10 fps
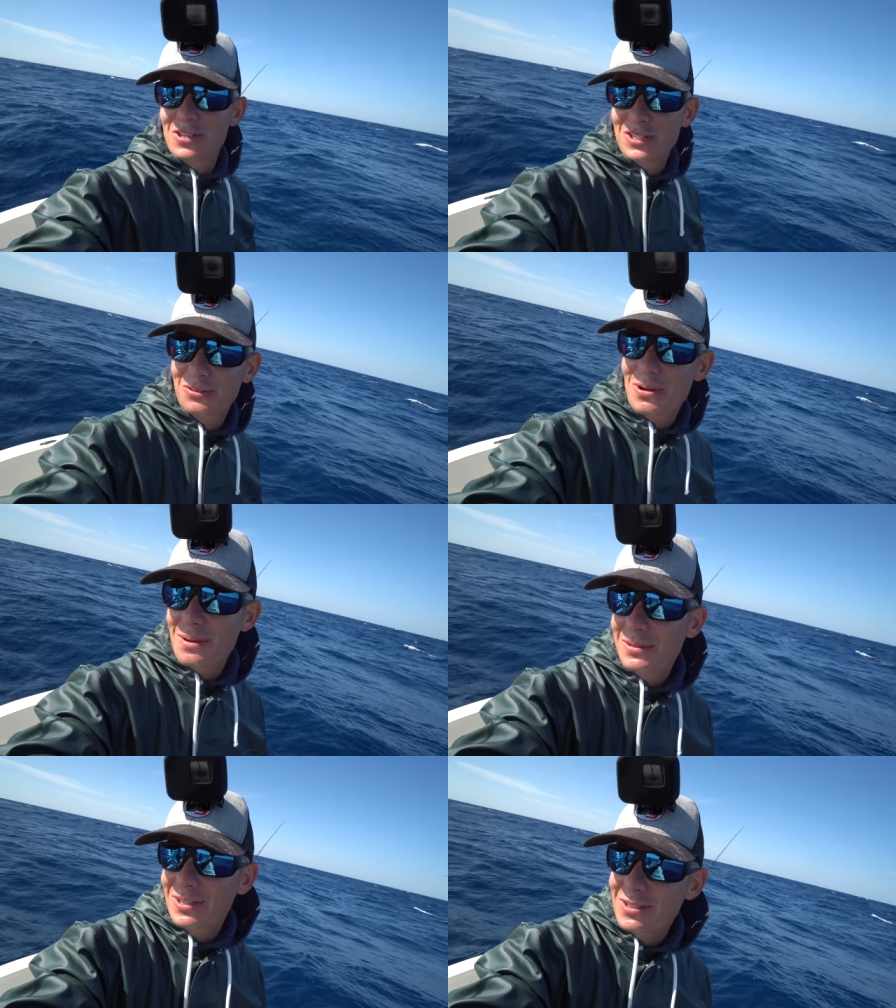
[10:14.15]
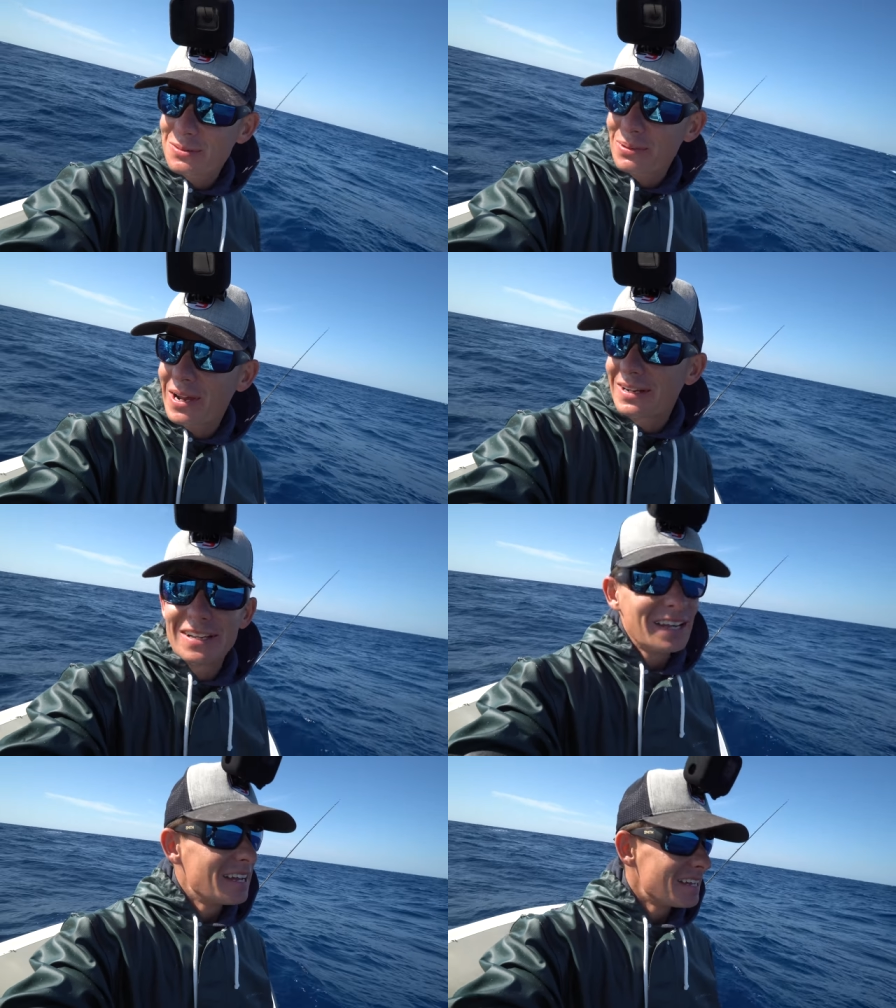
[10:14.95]
just swam into the spread.
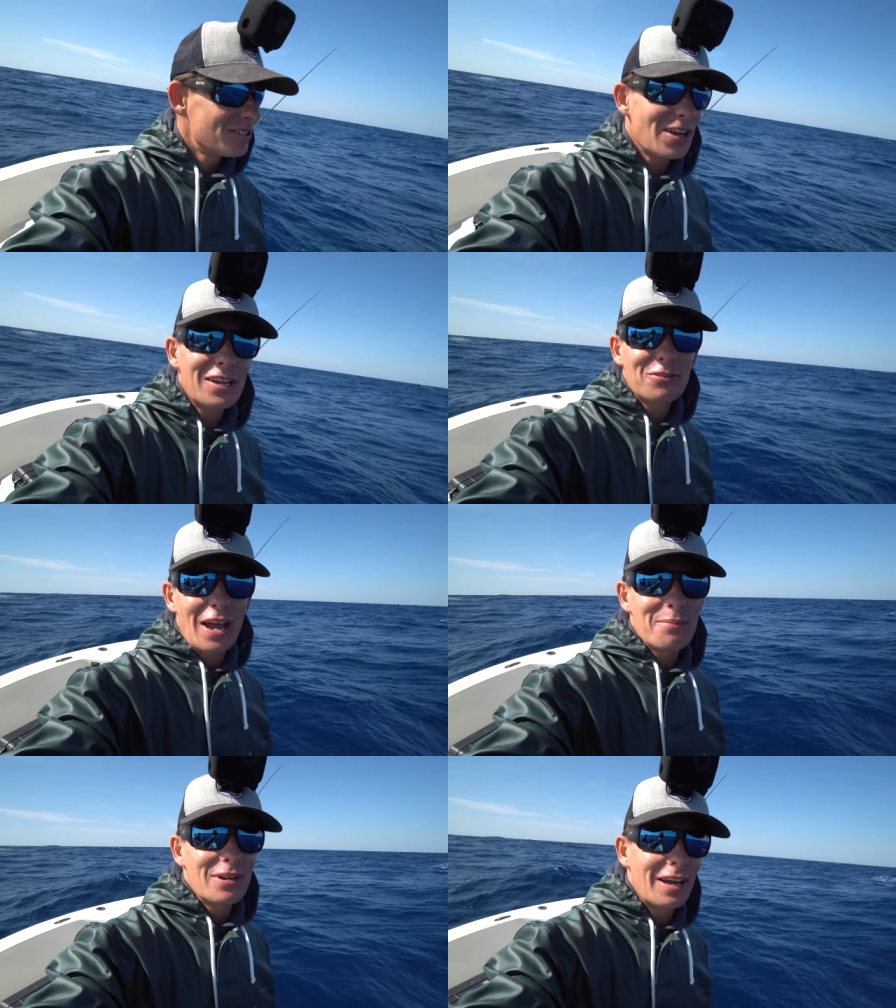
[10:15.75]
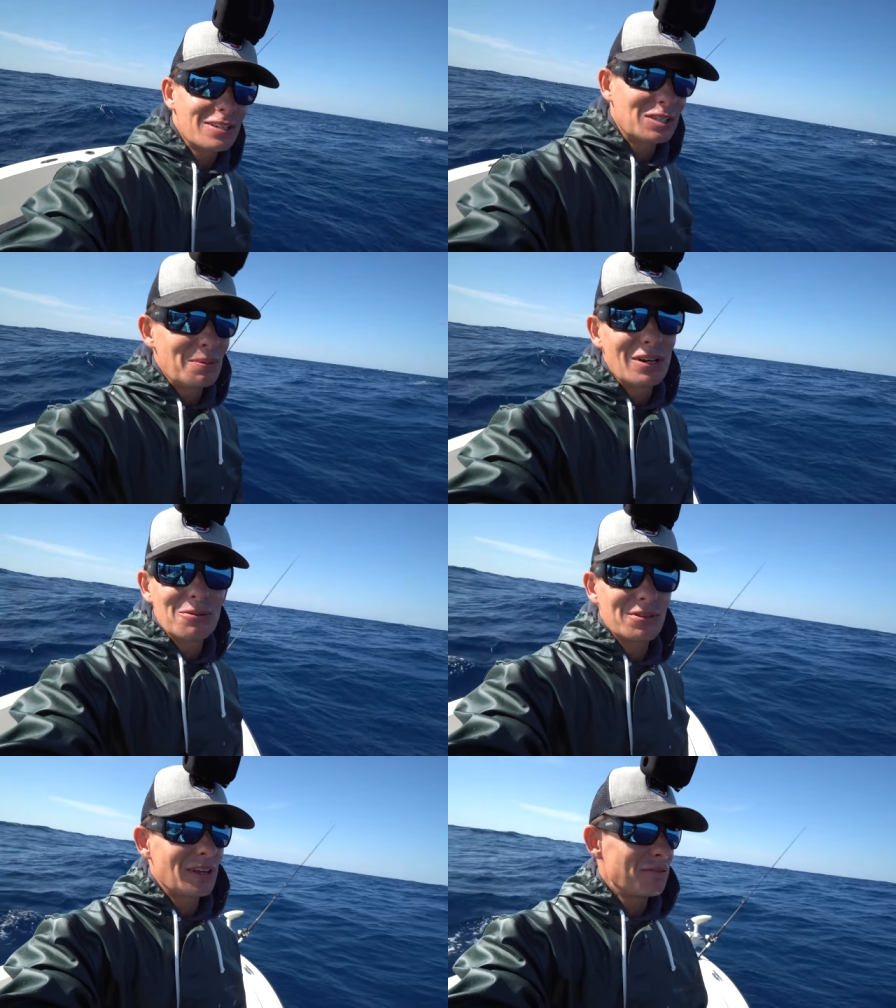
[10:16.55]
Jay grabbed a
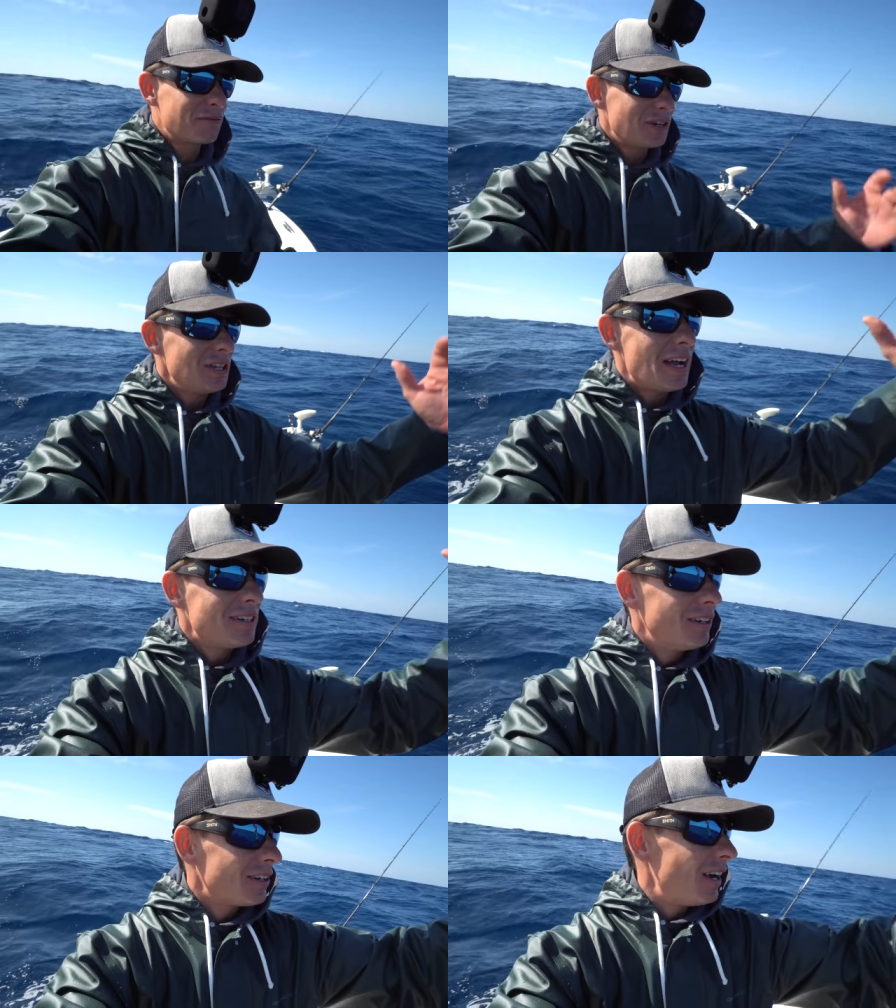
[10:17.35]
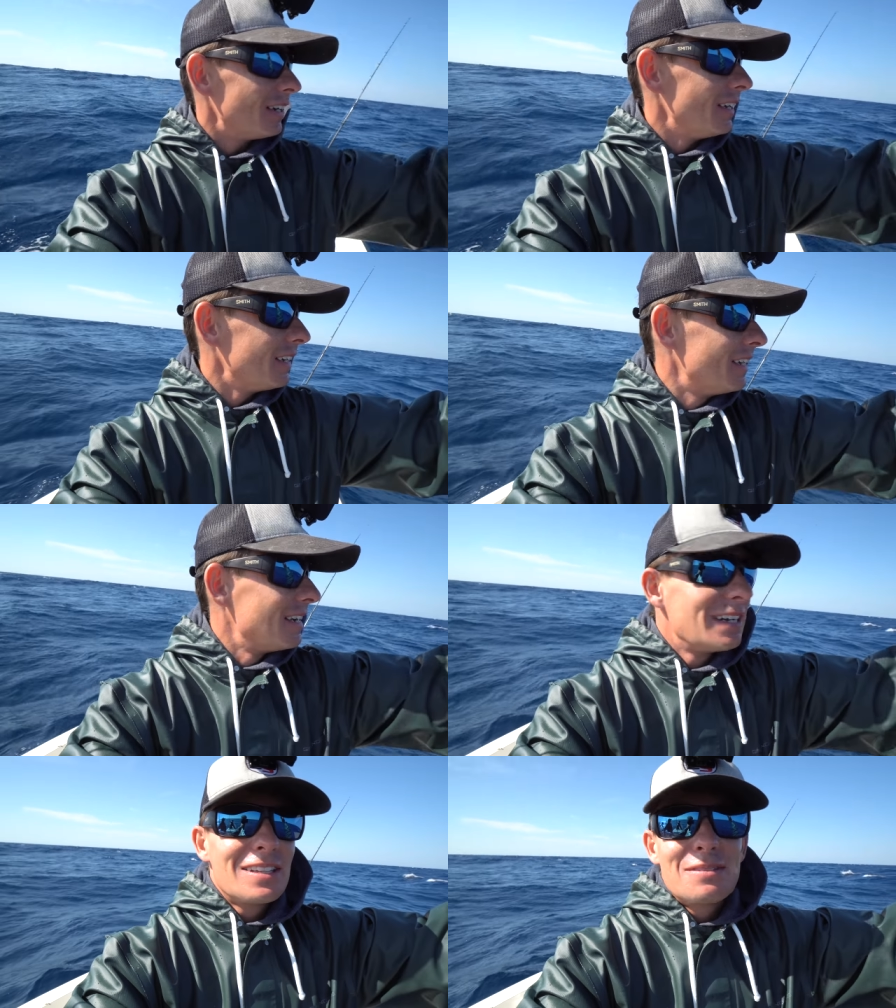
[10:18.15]
spinner with a free line hook on it,
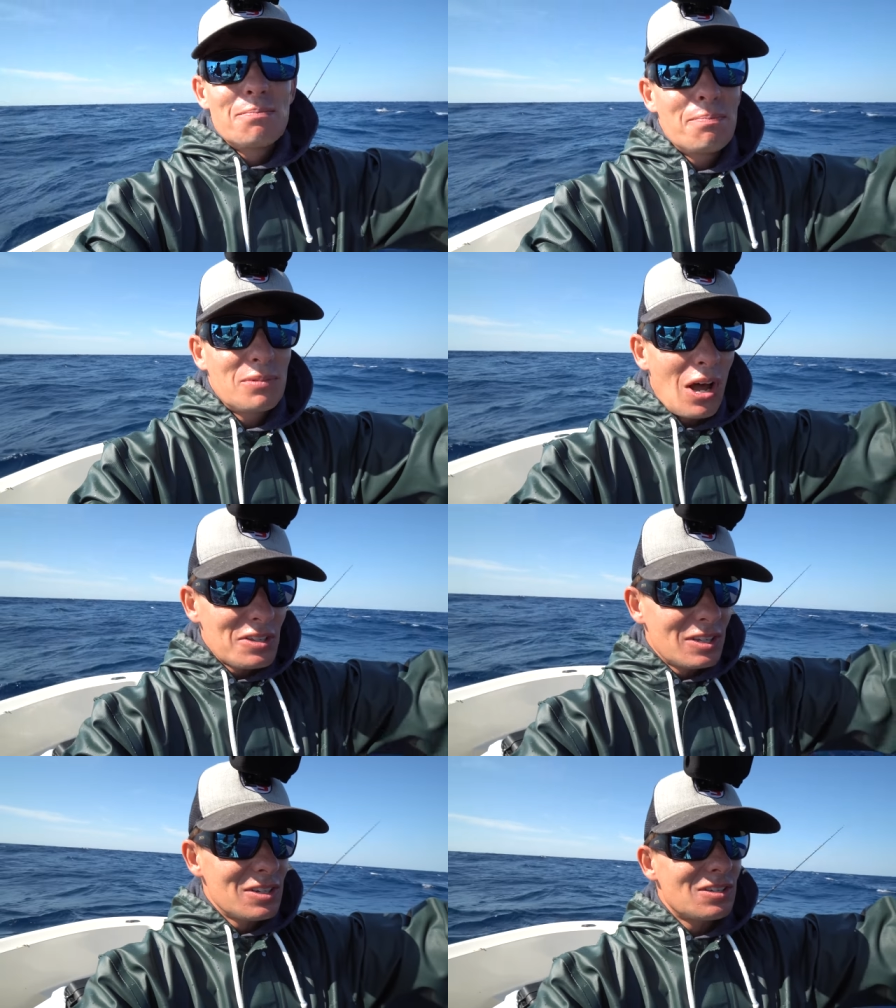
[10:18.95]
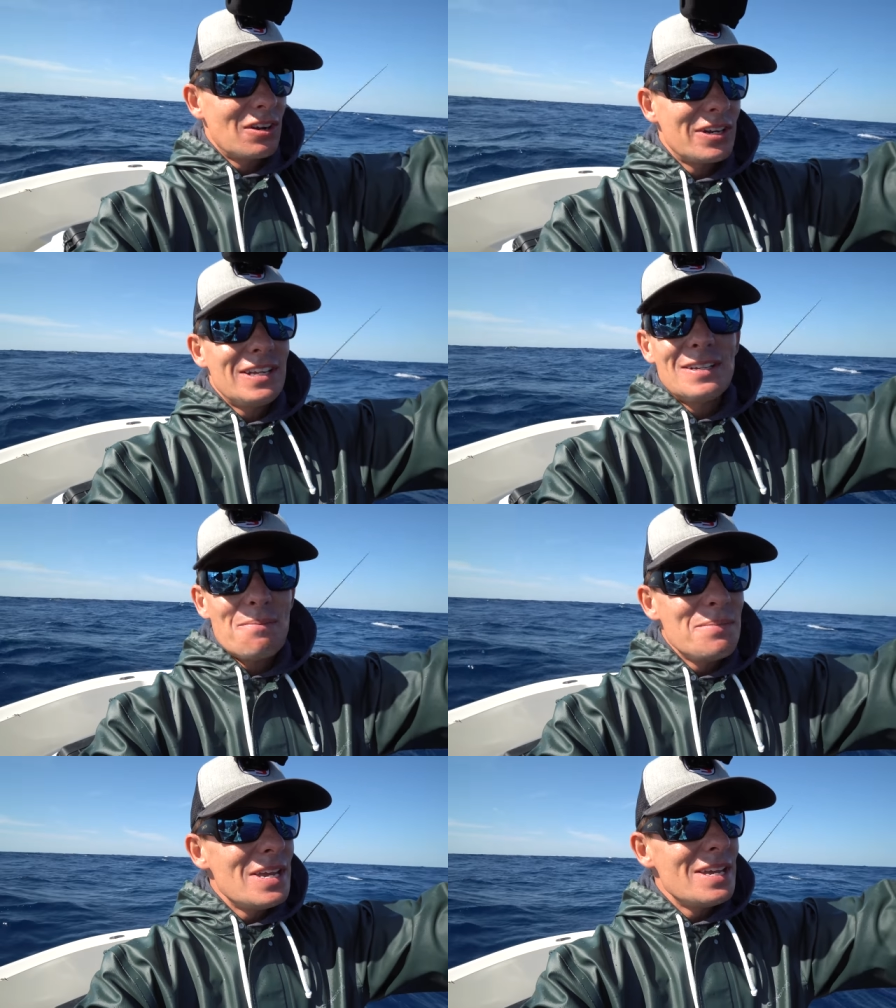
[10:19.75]
tossed it a sardine,
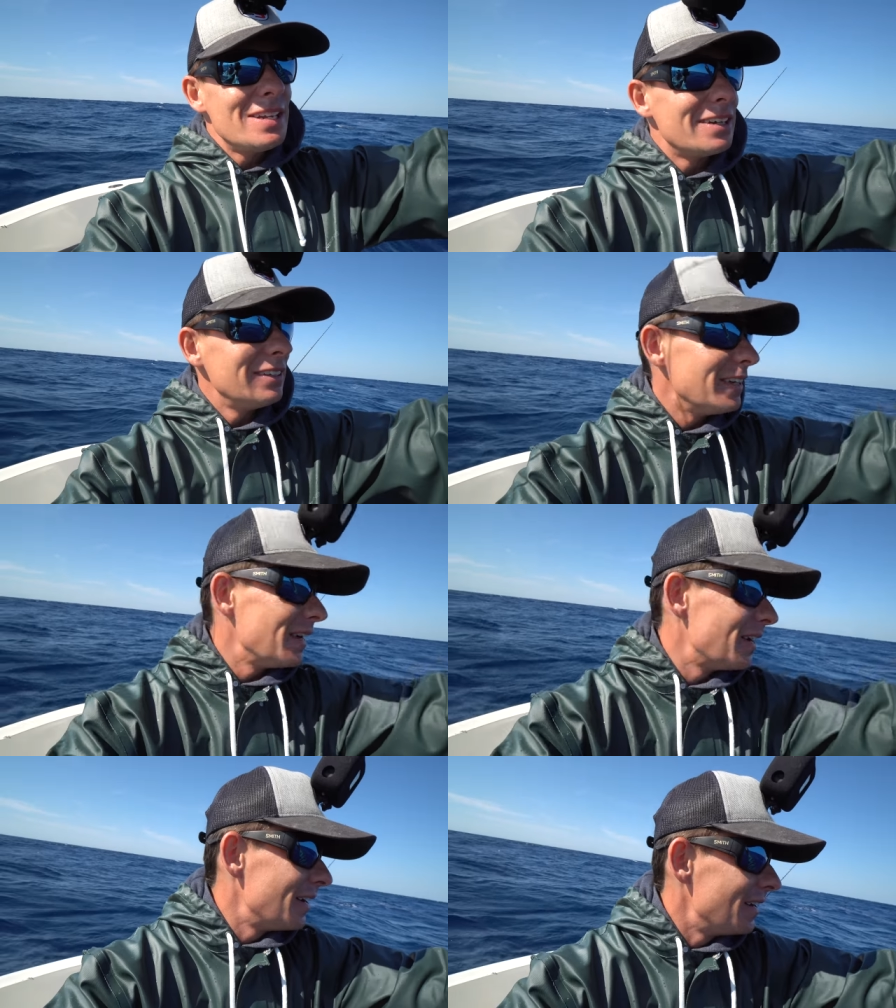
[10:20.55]
immediately